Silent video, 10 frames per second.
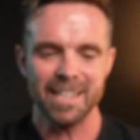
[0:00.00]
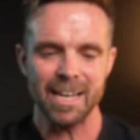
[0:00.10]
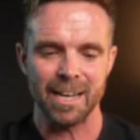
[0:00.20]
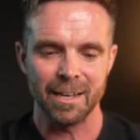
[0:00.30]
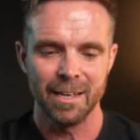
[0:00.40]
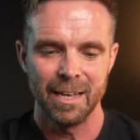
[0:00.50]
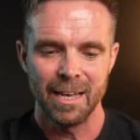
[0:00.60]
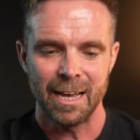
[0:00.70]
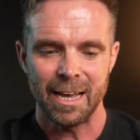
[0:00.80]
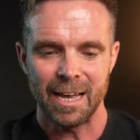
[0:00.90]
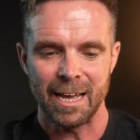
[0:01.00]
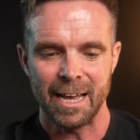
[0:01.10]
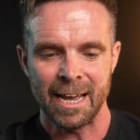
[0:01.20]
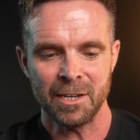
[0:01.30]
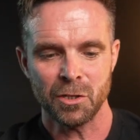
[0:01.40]
that?
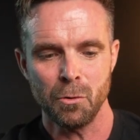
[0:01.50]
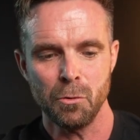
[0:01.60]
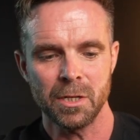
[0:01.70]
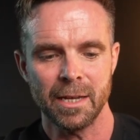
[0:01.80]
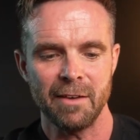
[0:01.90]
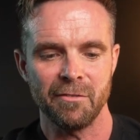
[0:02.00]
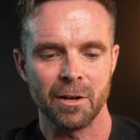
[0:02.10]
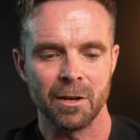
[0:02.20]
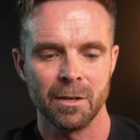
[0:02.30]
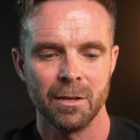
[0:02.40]
And it's all together.